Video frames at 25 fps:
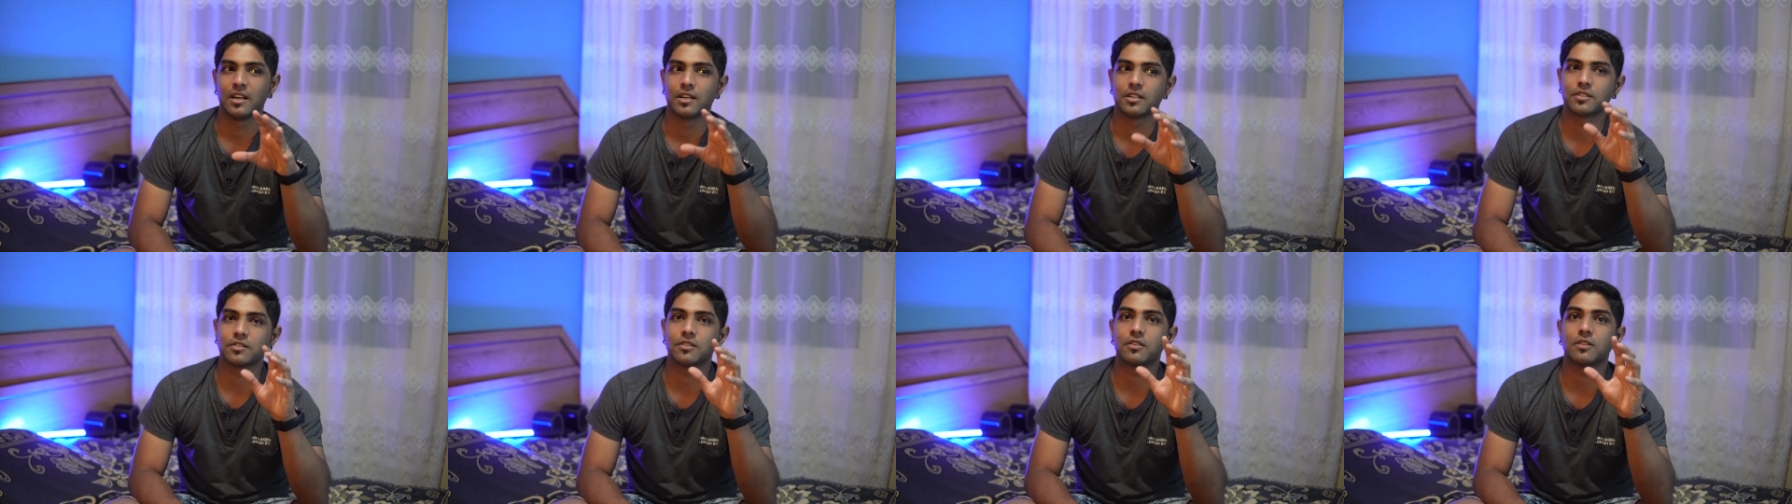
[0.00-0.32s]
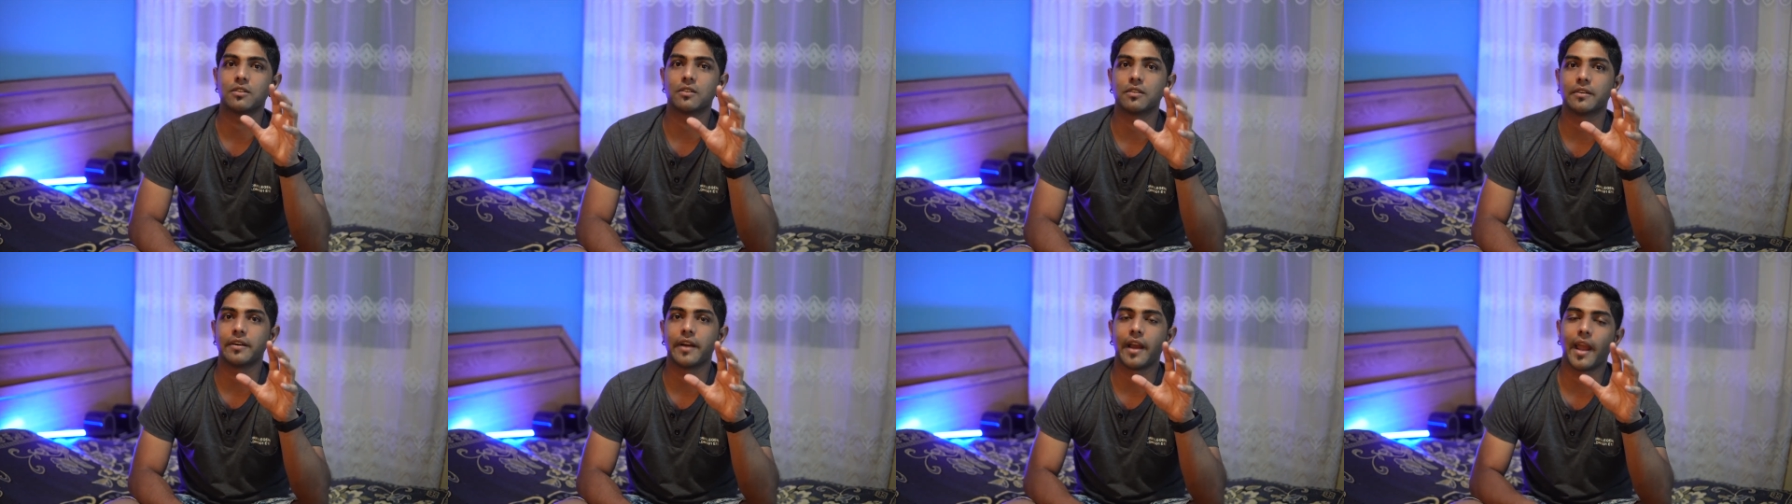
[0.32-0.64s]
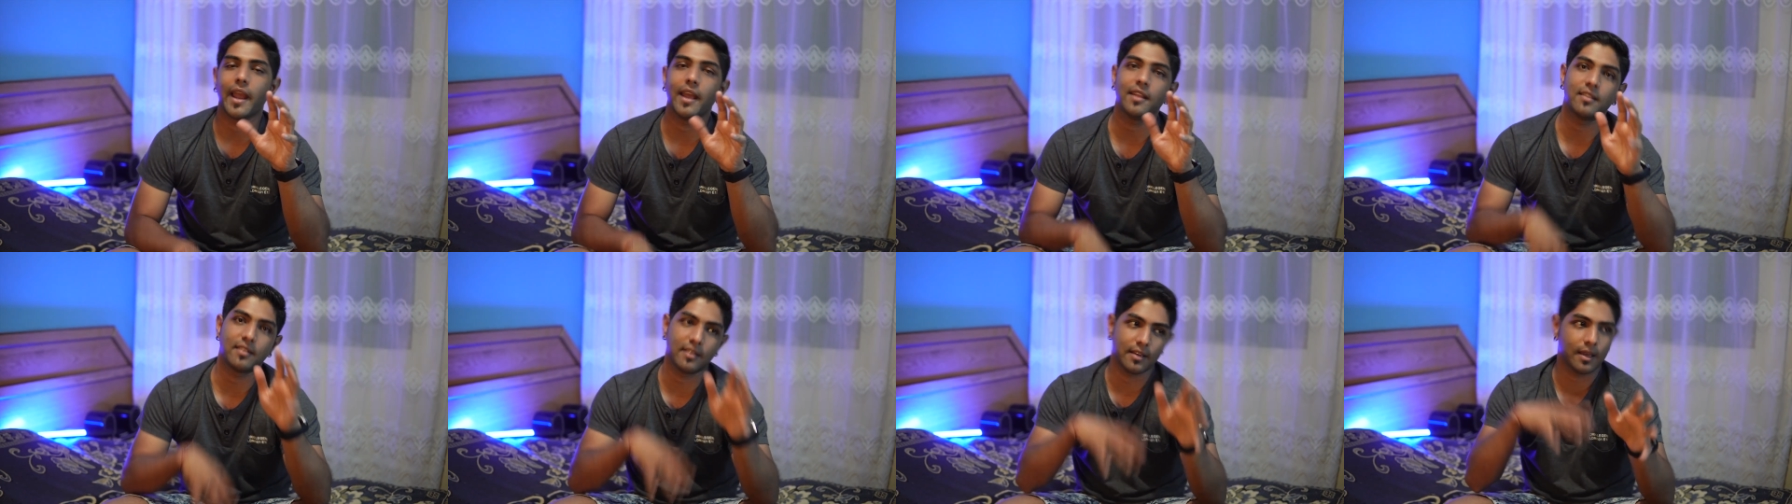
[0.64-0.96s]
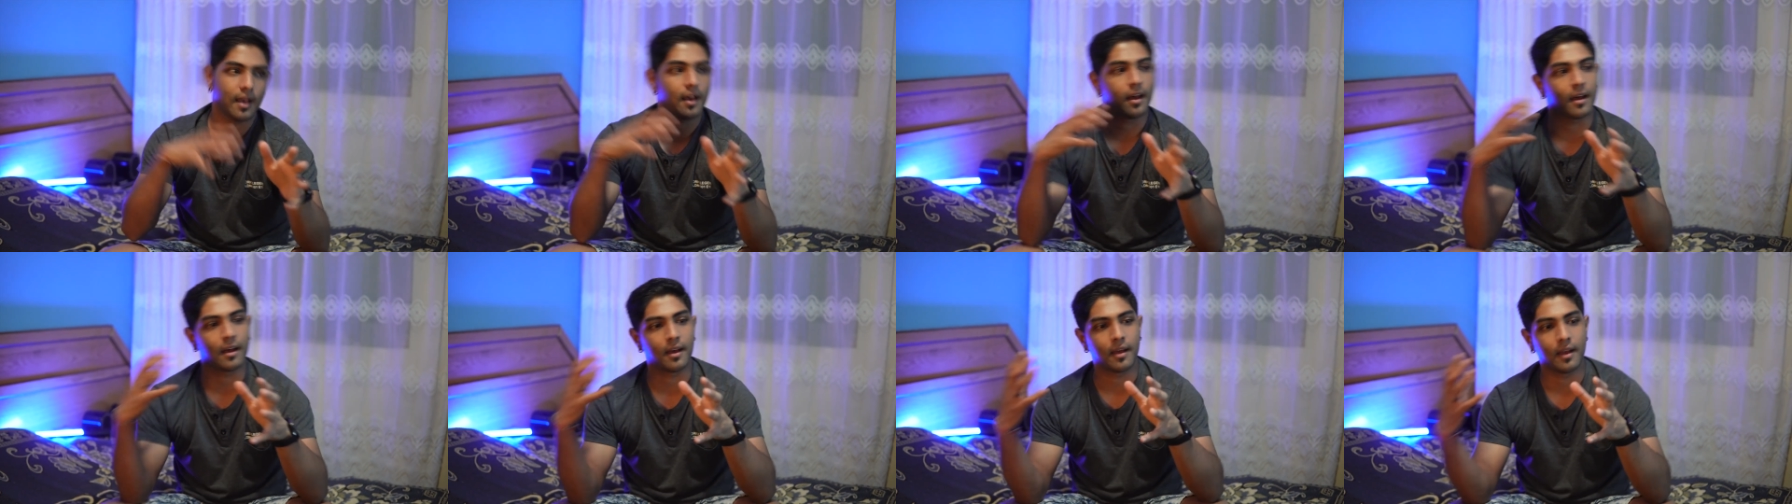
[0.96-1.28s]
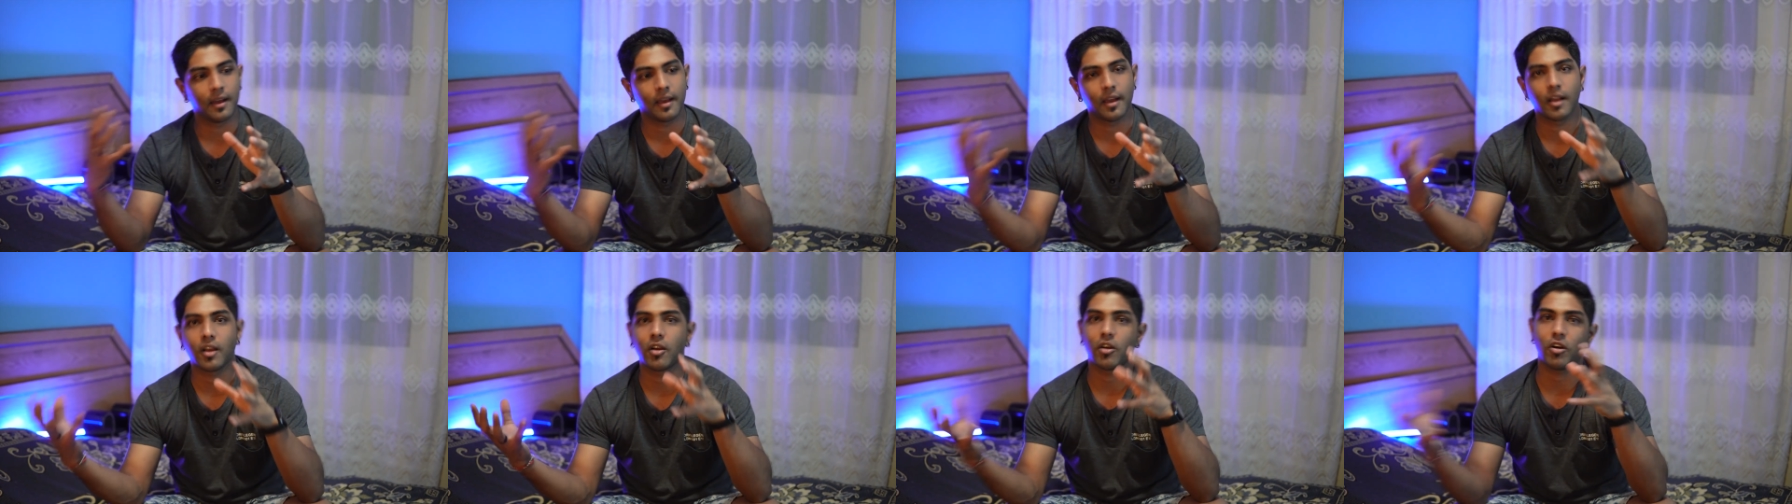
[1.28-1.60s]
So it's a
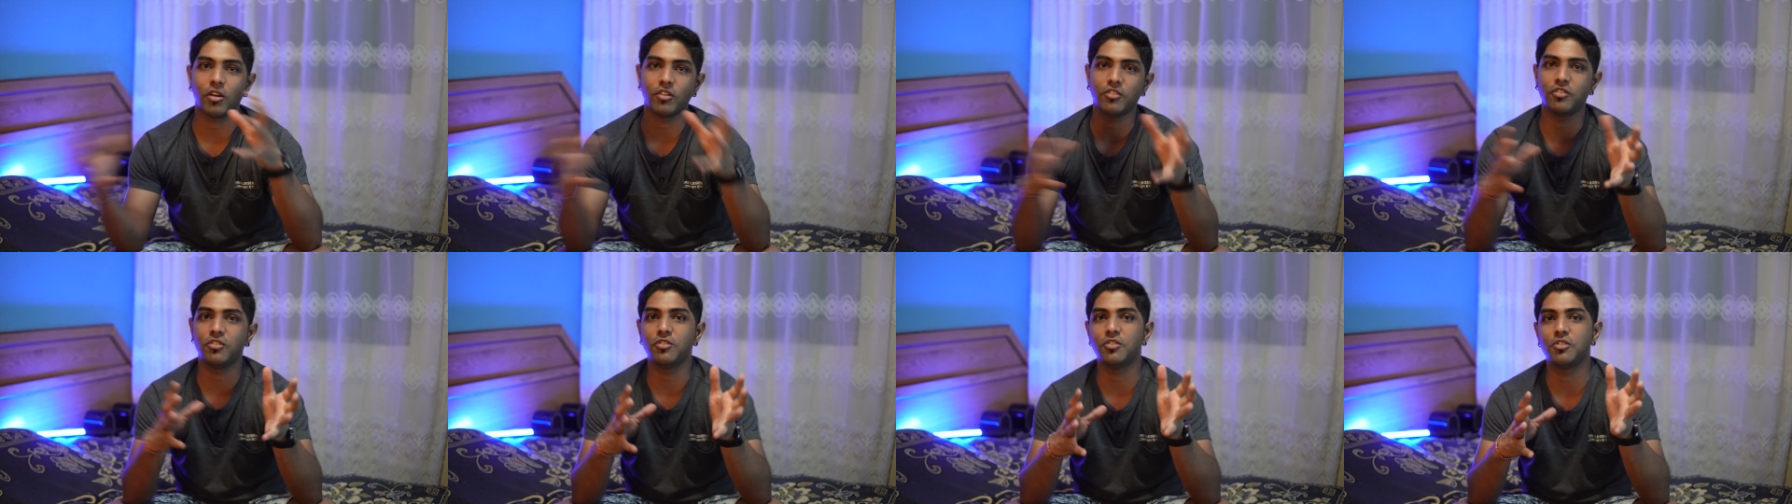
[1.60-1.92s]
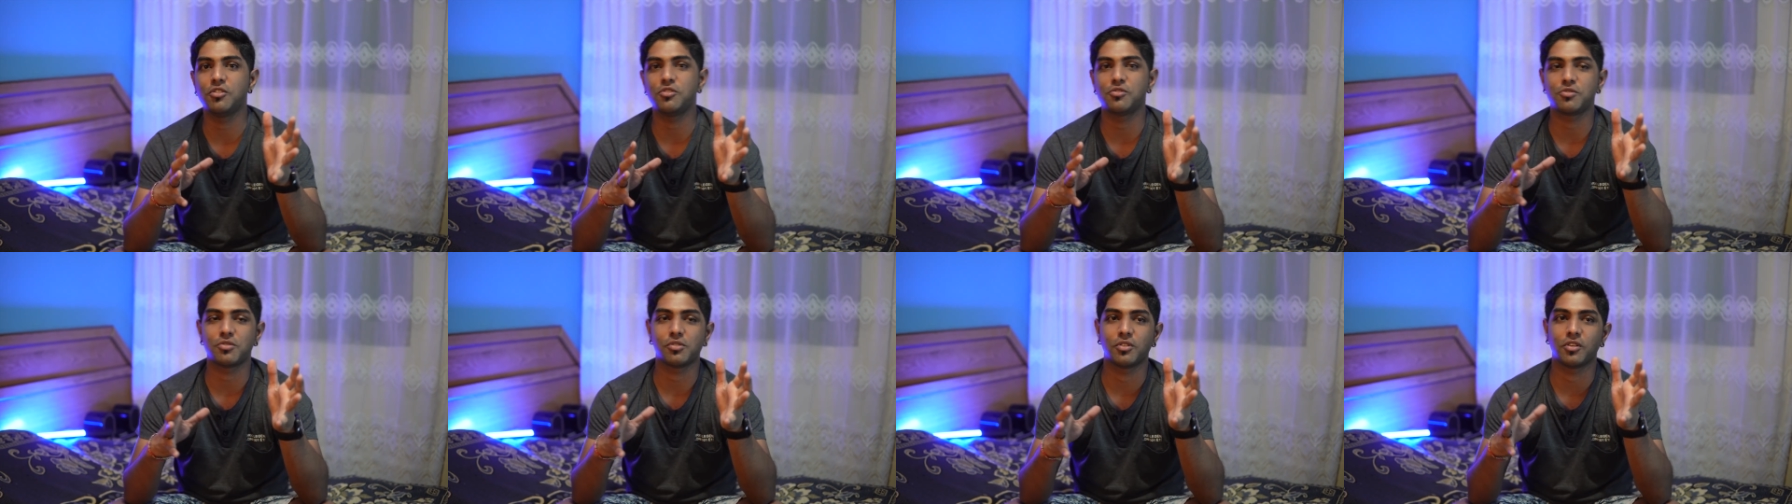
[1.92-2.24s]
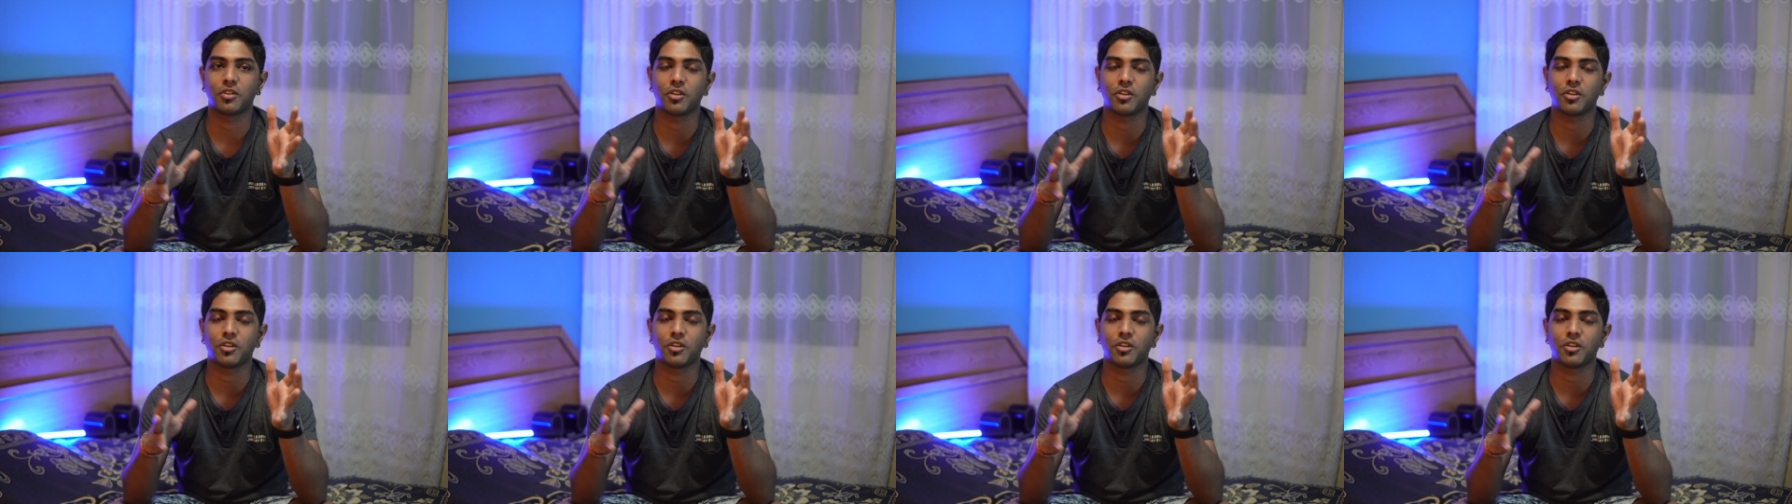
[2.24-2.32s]
continu